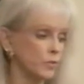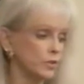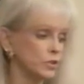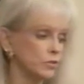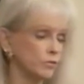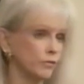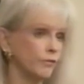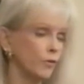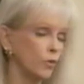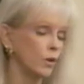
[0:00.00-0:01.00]
Murdered Children
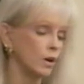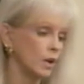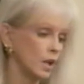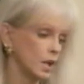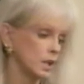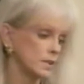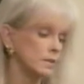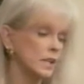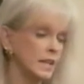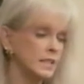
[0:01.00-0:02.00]
for
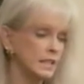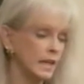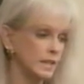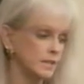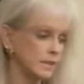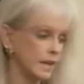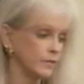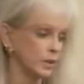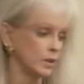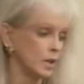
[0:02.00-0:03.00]
since
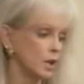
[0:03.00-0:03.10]
1987.